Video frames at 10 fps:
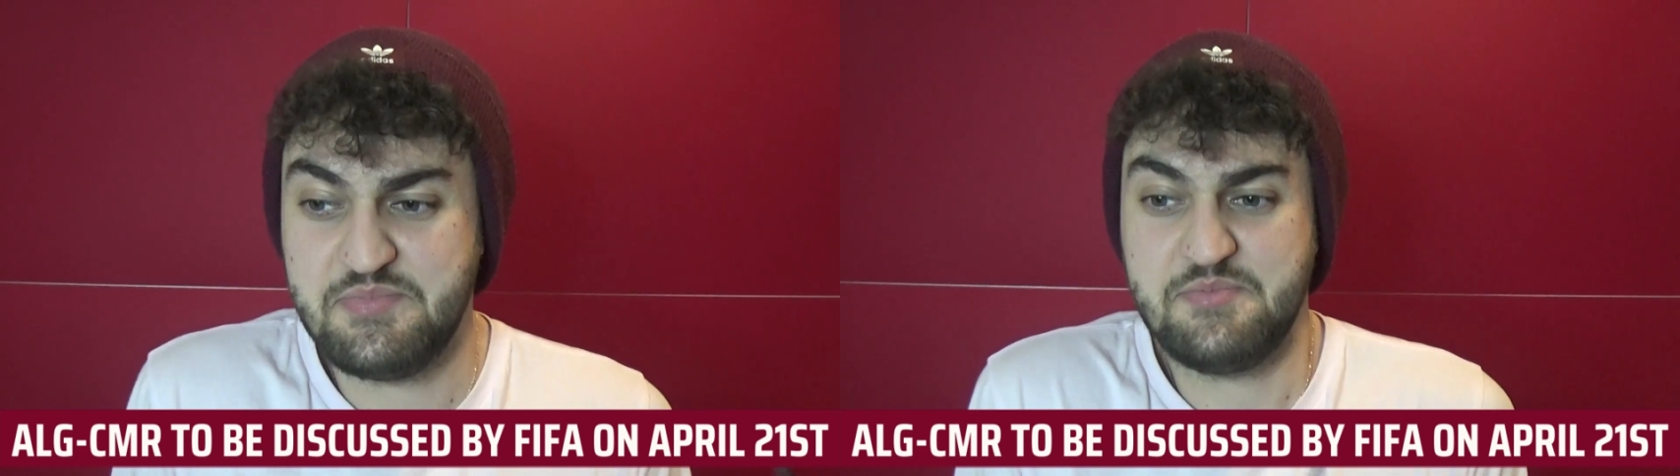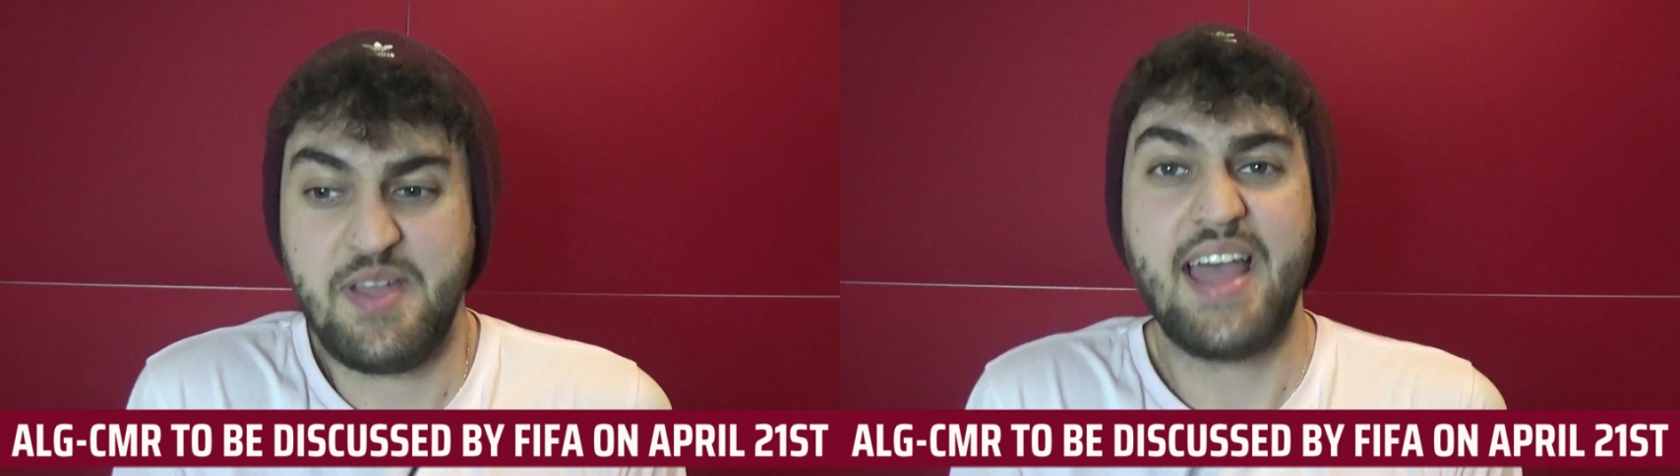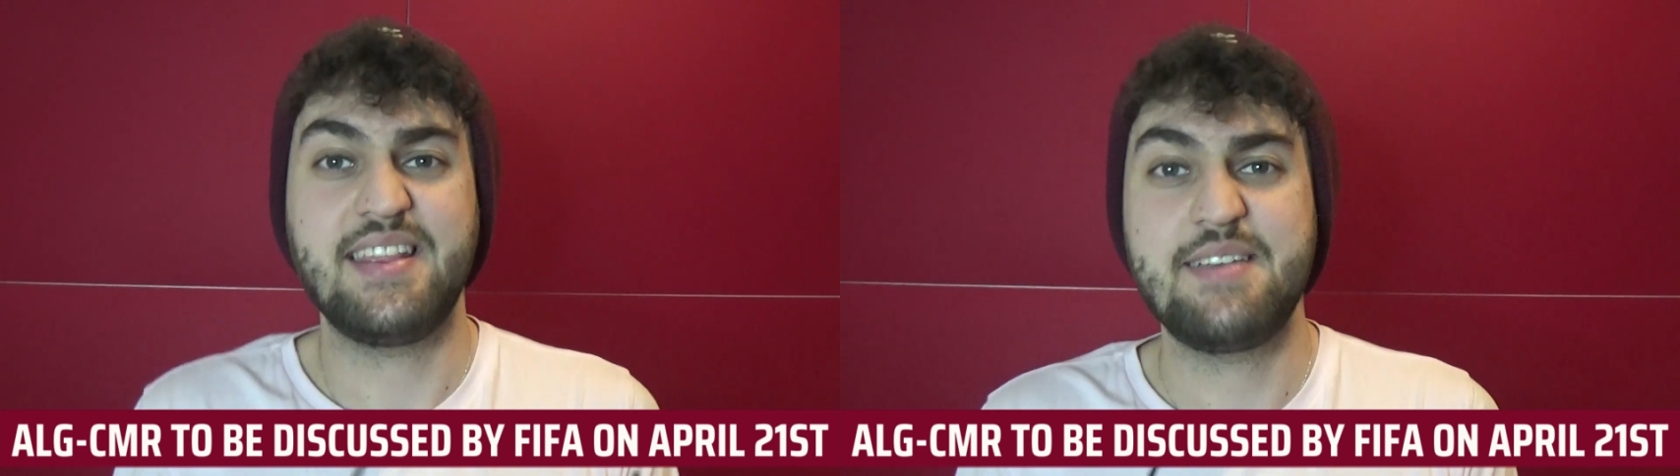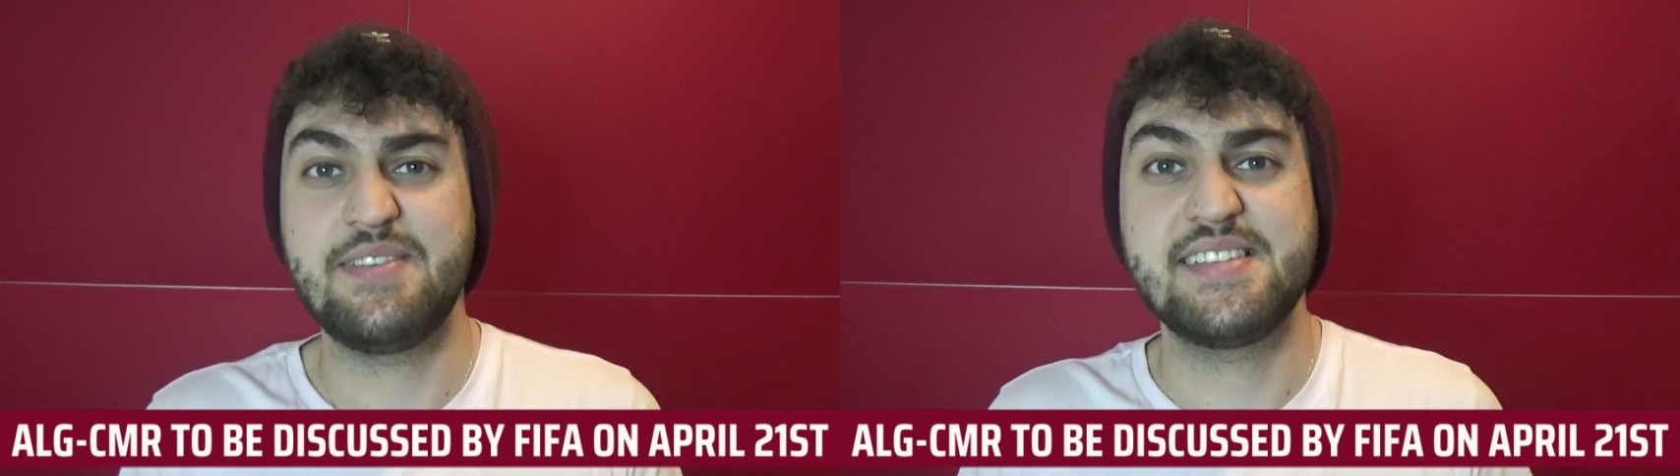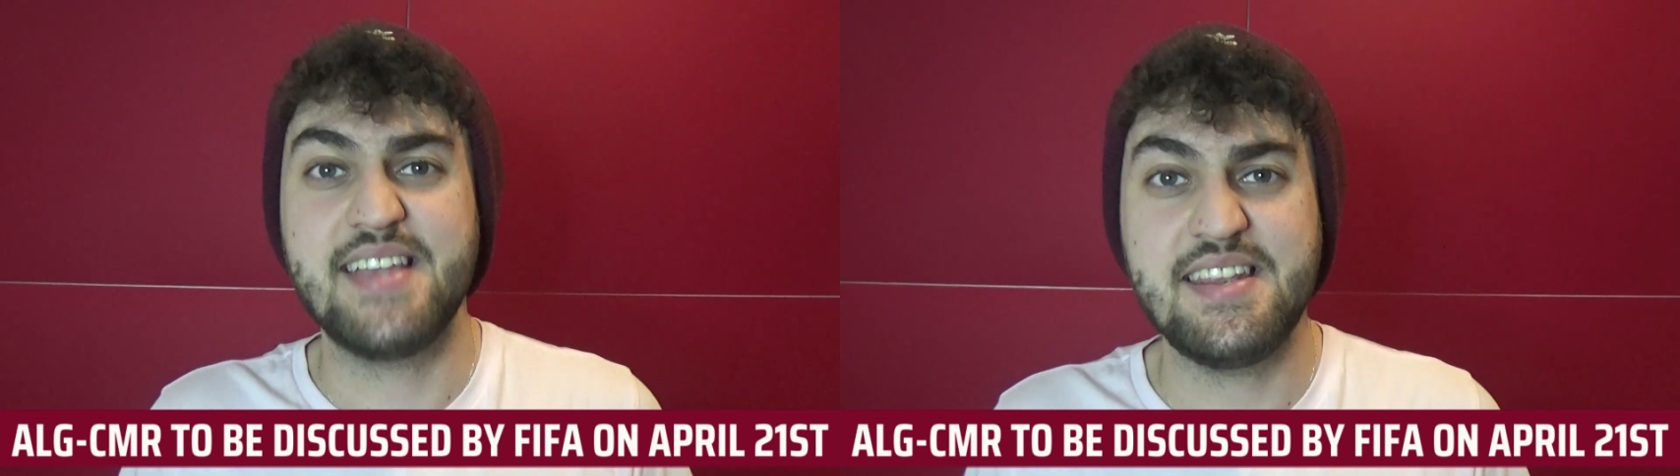we hadn't
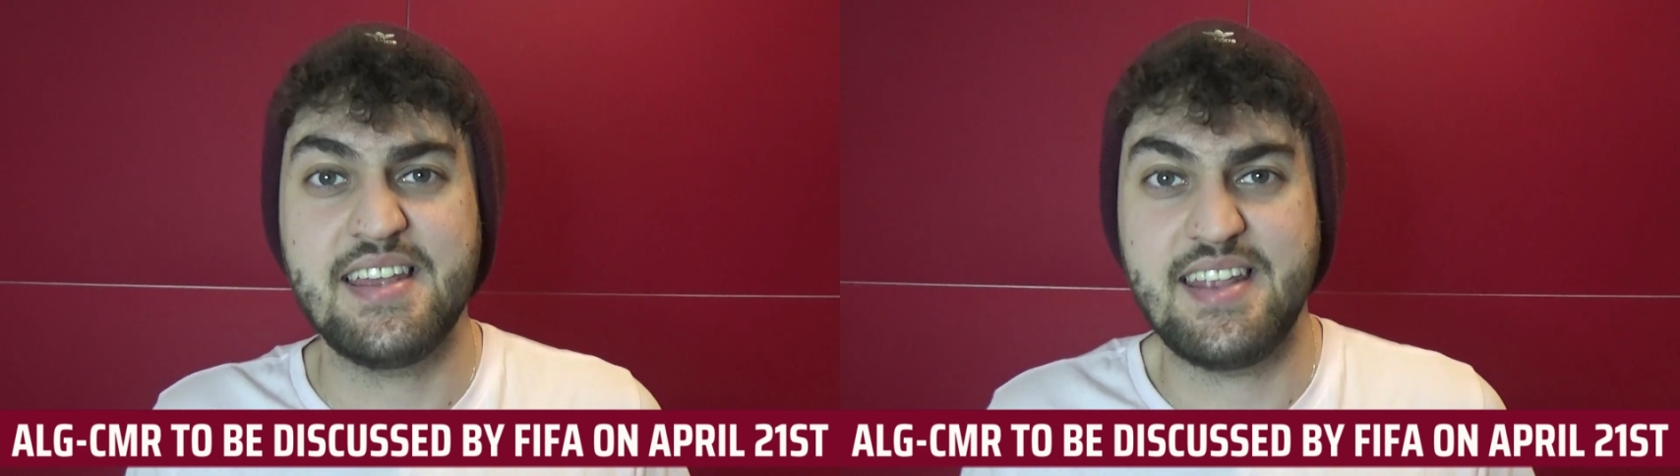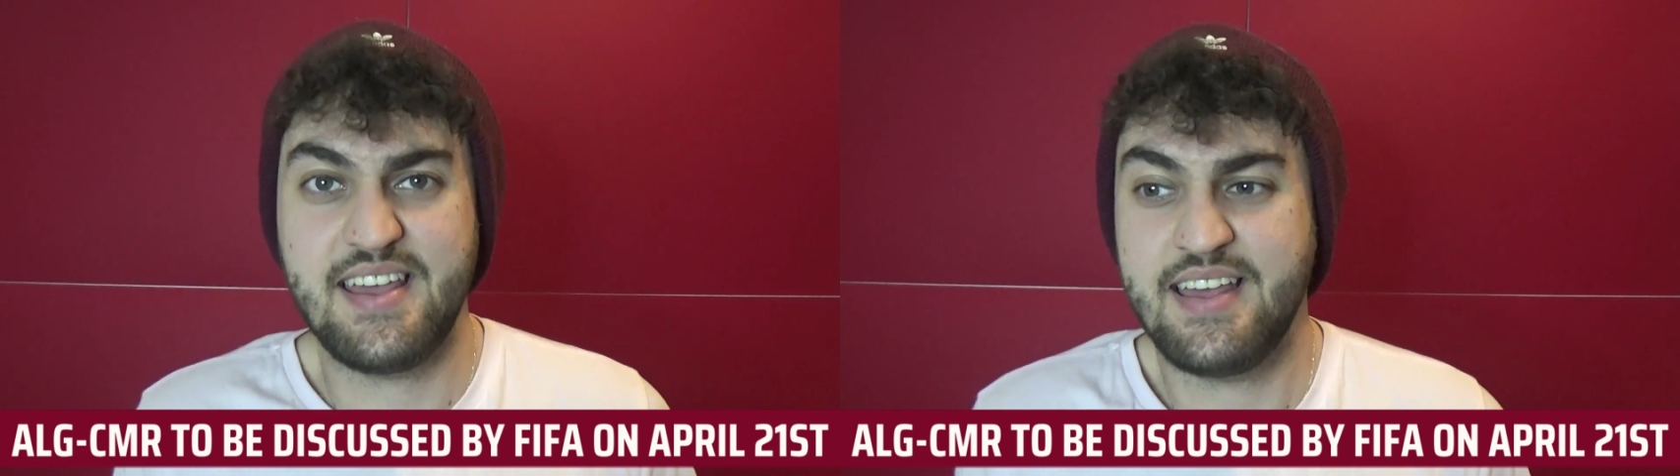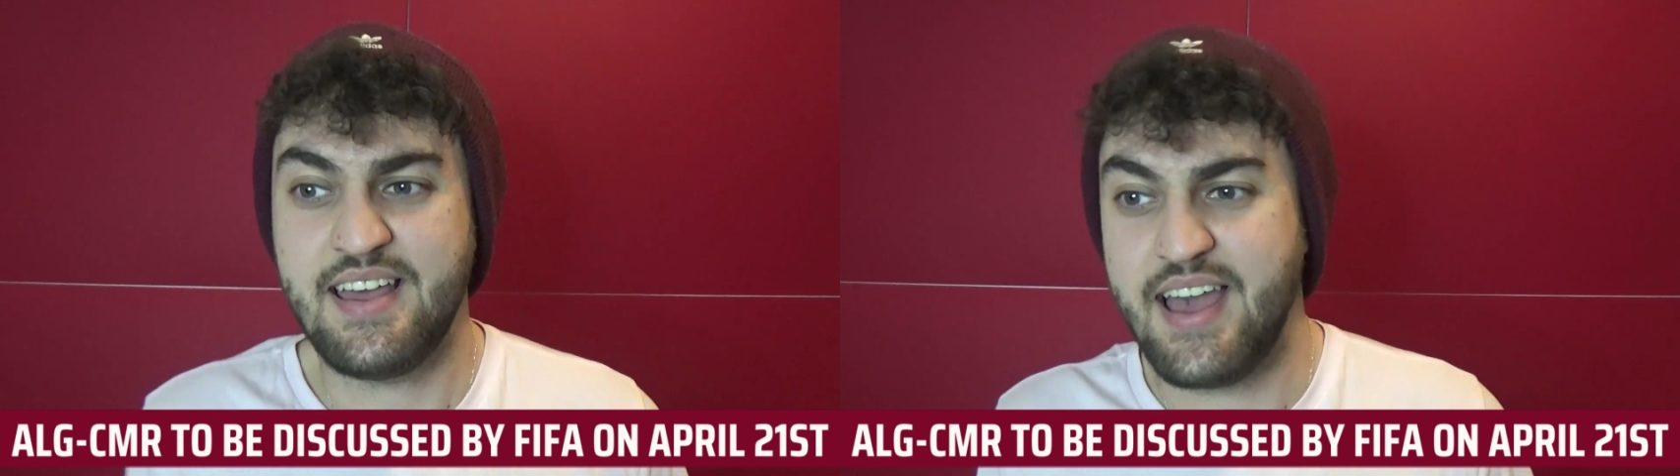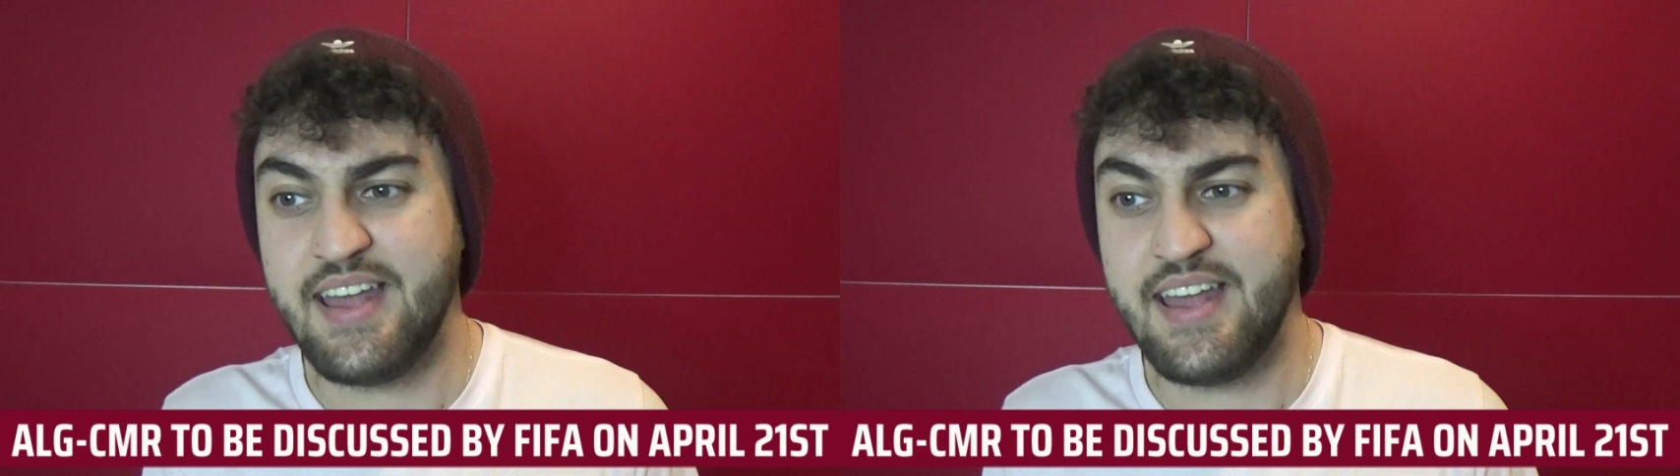even sent an, uh,